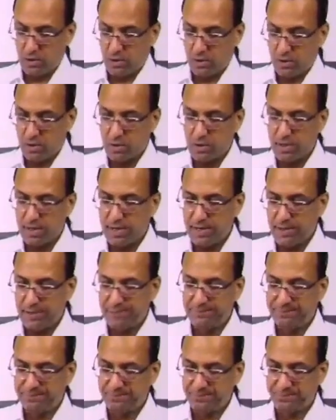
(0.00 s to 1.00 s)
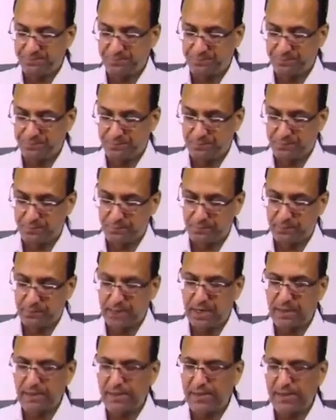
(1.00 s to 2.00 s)
Okay,
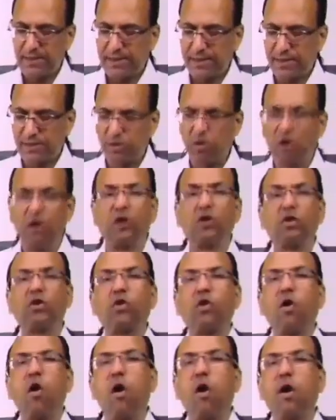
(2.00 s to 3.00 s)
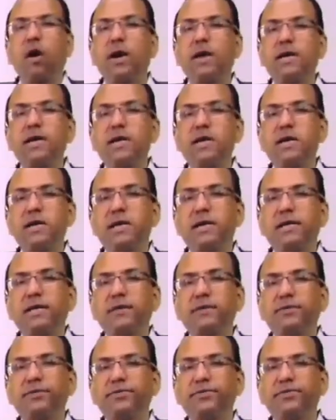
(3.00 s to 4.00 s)
I think it is called trochlear
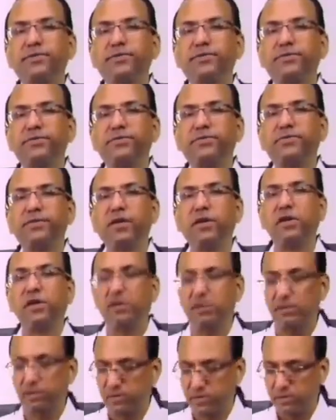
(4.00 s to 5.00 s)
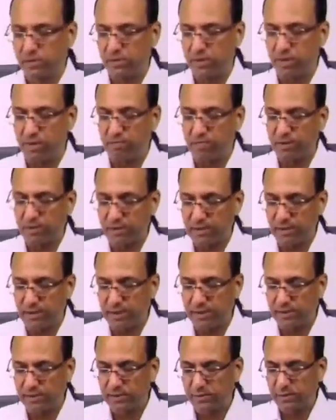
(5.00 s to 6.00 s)
nerve because the muscle
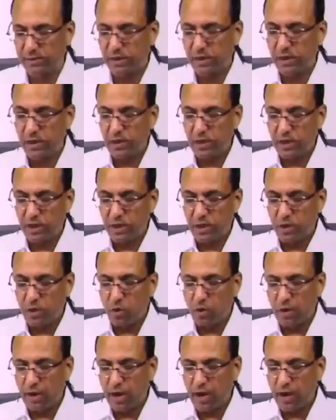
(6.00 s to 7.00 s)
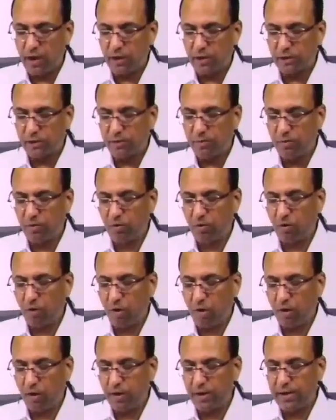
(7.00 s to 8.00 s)
is hooking under some
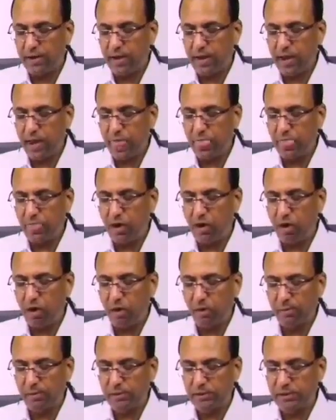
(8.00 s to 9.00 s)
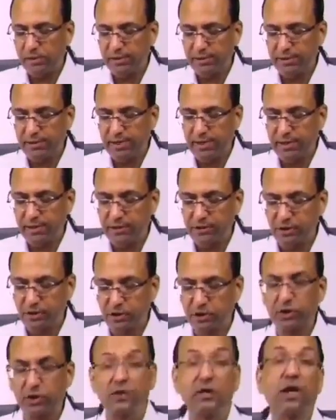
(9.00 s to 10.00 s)
trochlea in the orbit.
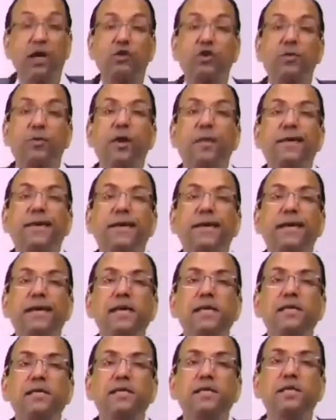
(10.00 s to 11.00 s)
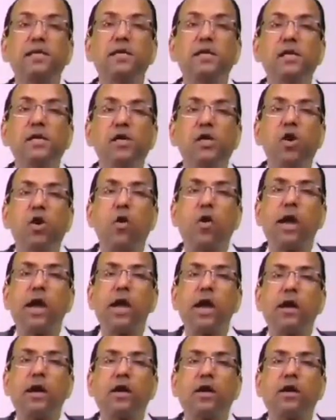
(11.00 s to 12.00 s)
Yes, the superior oblique is
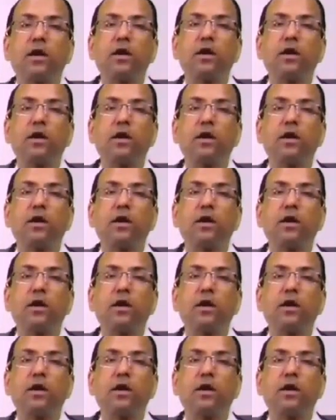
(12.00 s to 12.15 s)
hooking under